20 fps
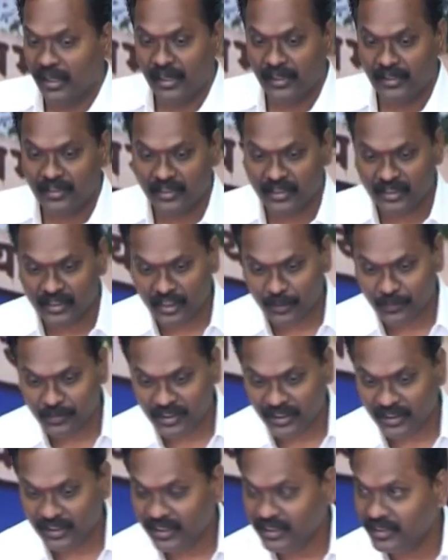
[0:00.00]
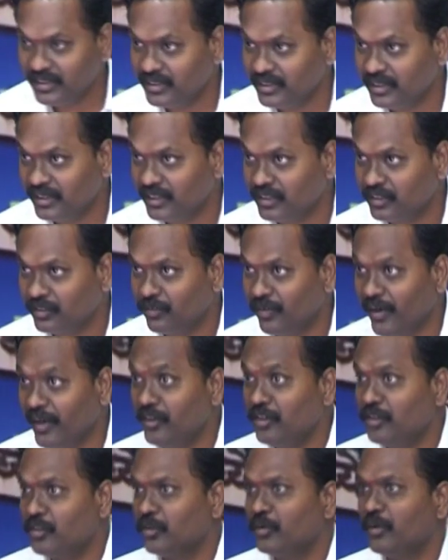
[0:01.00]
and system synthesis is
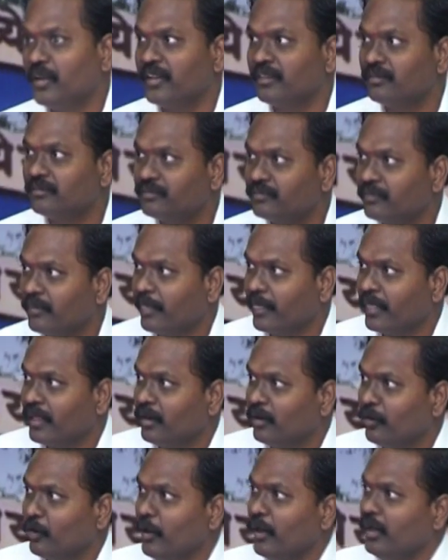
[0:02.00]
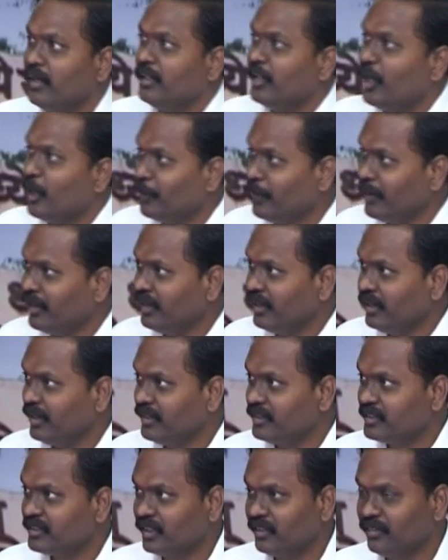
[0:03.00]
fine tuning while in the operating
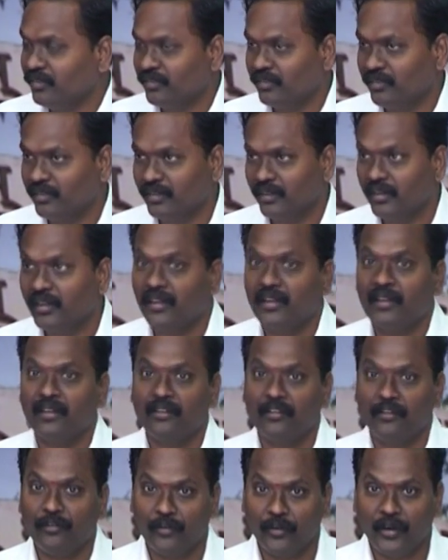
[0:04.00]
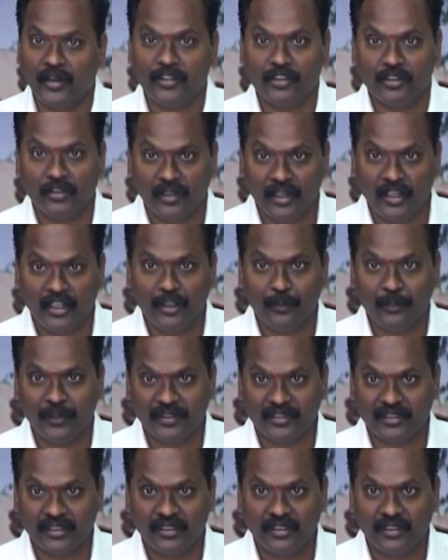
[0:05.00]
itself if you achieve 90
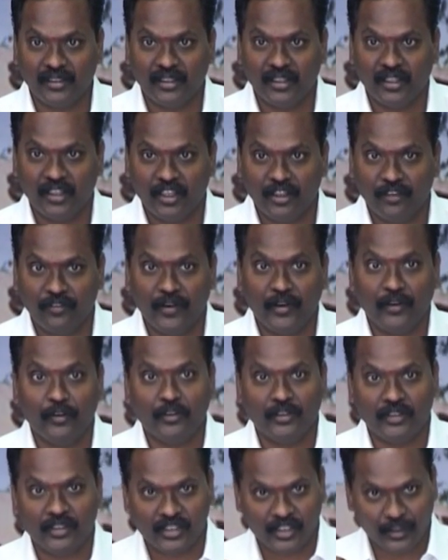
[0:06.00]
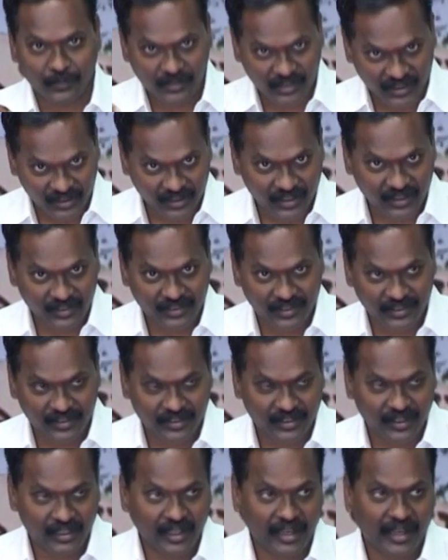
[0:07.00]
percent if I do system
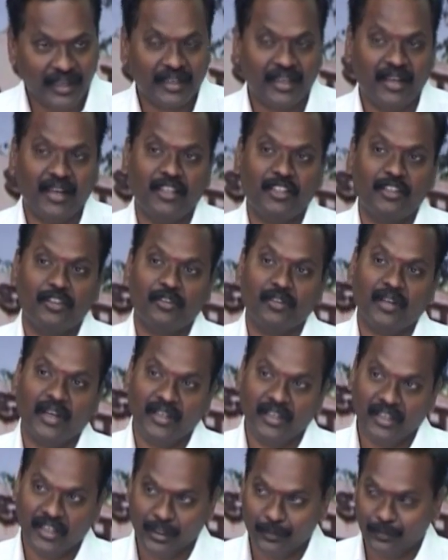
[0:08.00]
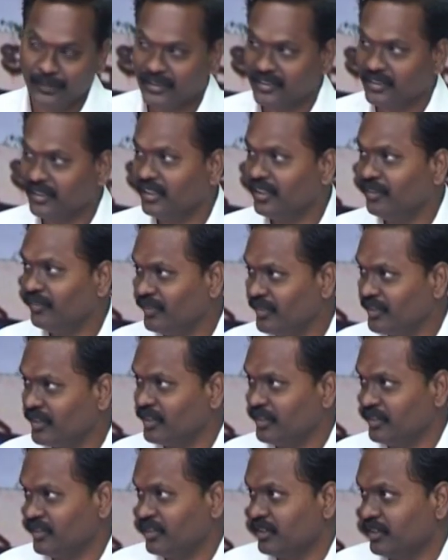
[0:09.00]
synthesis, I can achieve 99%
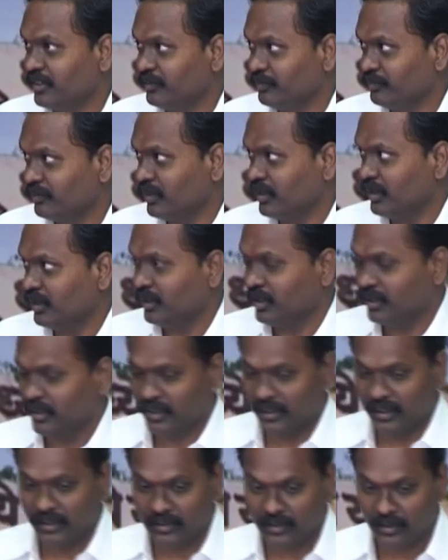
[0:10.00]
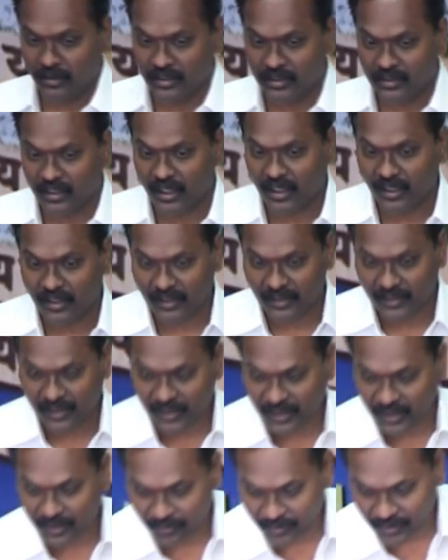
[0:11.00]
efficiency. Right? So, these are all the
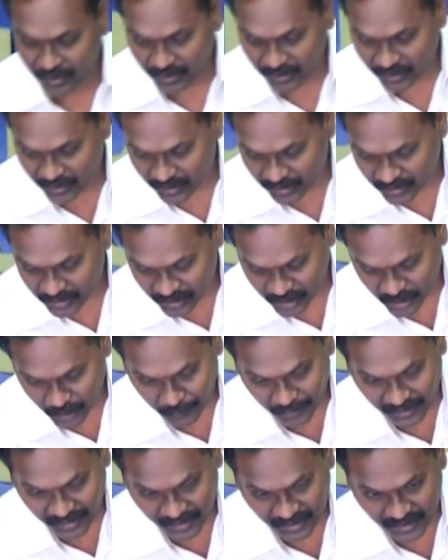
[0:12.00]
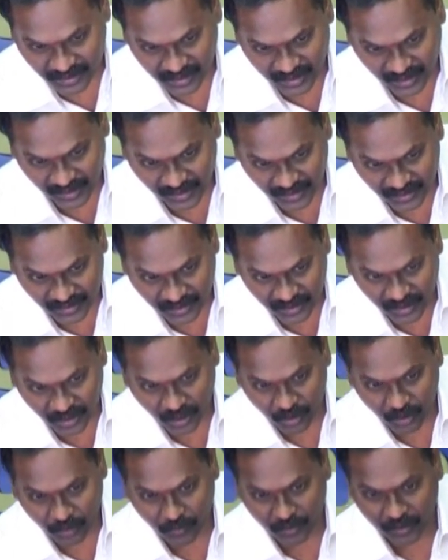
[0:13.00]
three different systematic studies
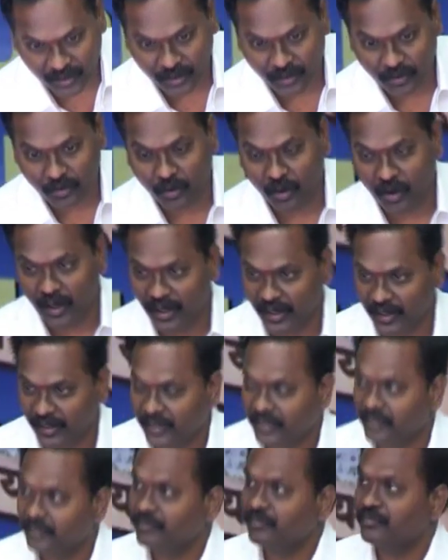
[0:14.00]
we can go ahead.